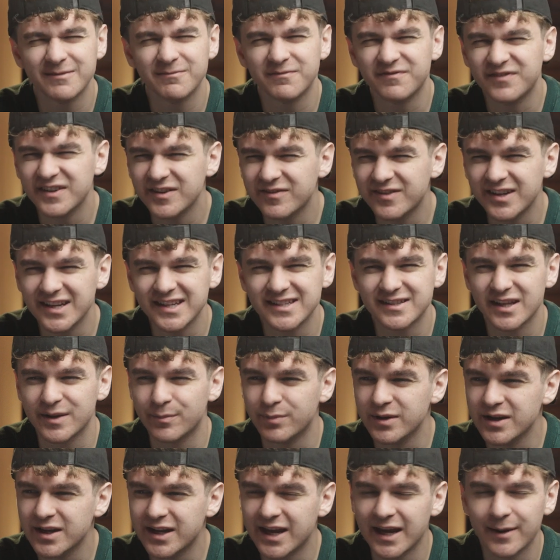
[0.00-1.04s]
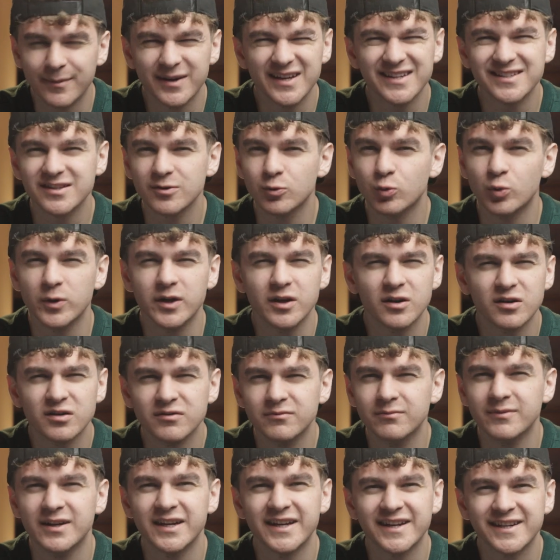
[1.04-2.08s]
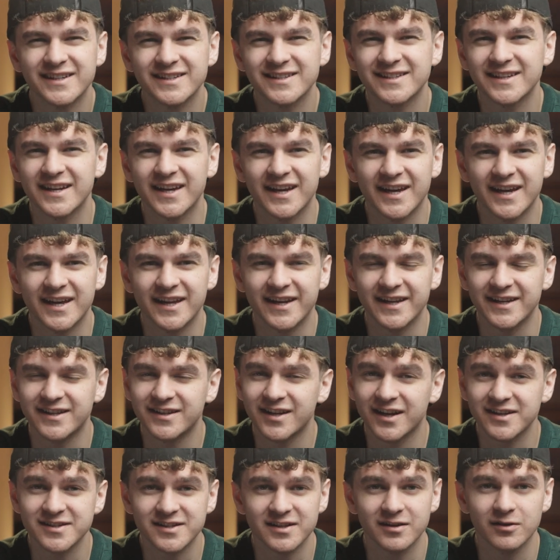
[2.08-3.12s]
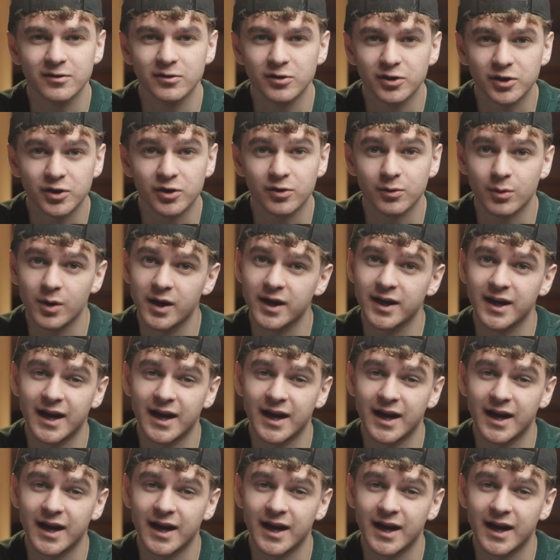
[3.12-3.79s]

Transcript: M50 is the B cam. It's a weird mix and it doesn't look great.